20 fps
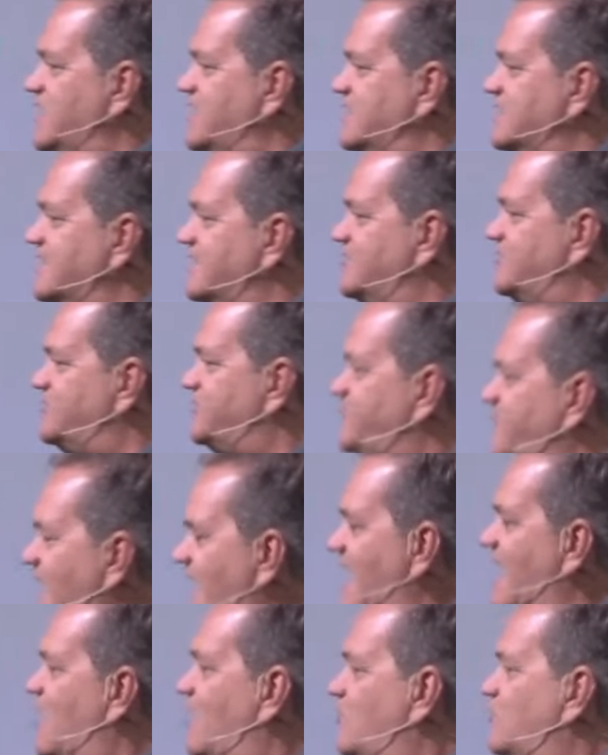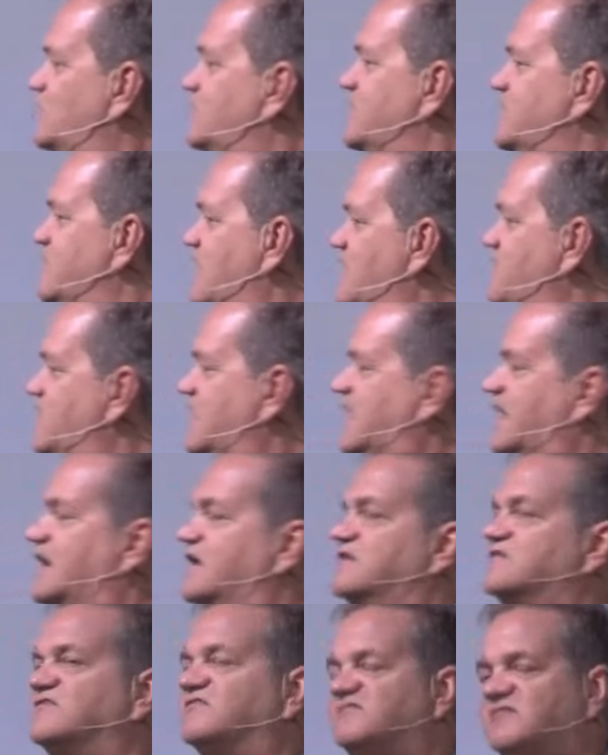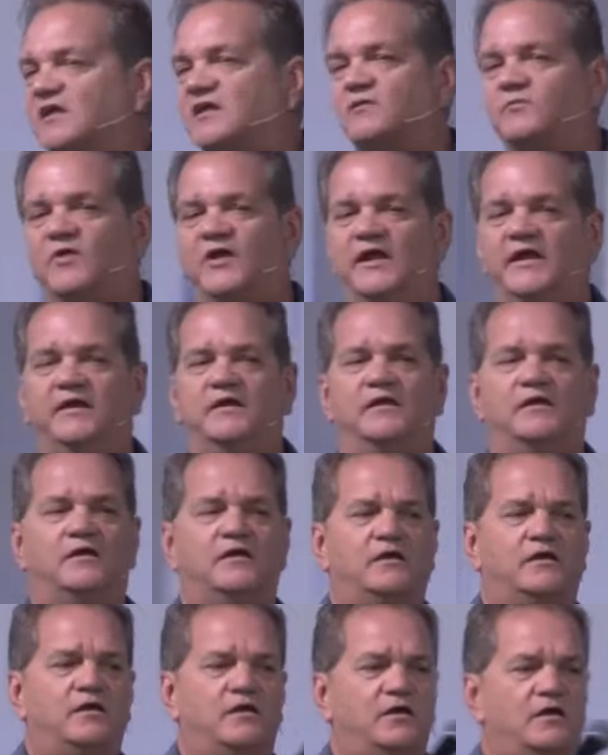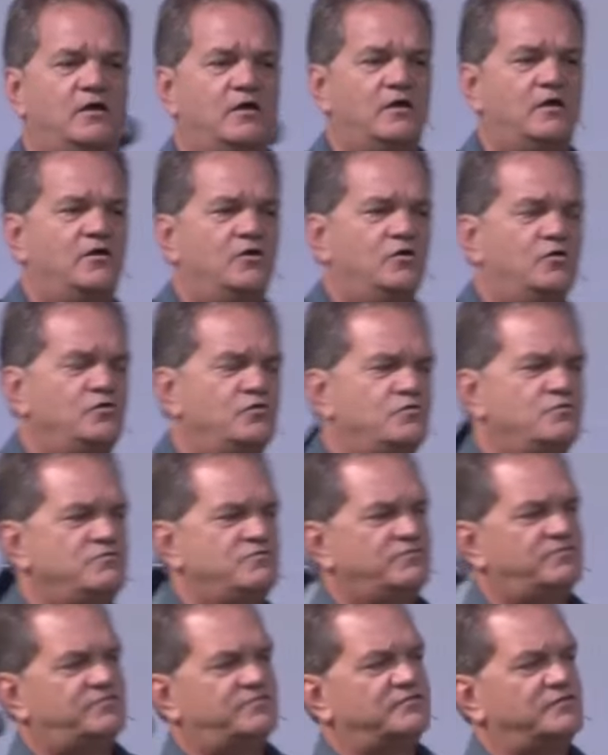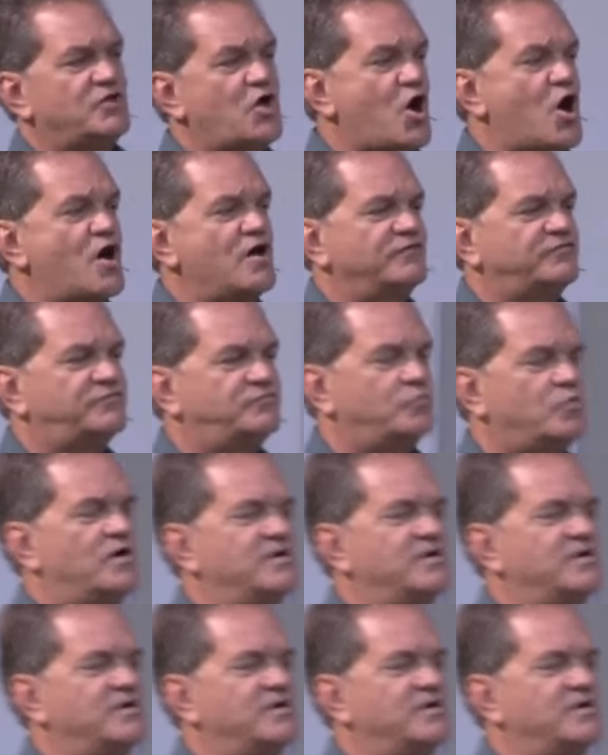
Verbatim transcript: he is found, and they began to celebrate. Whose loss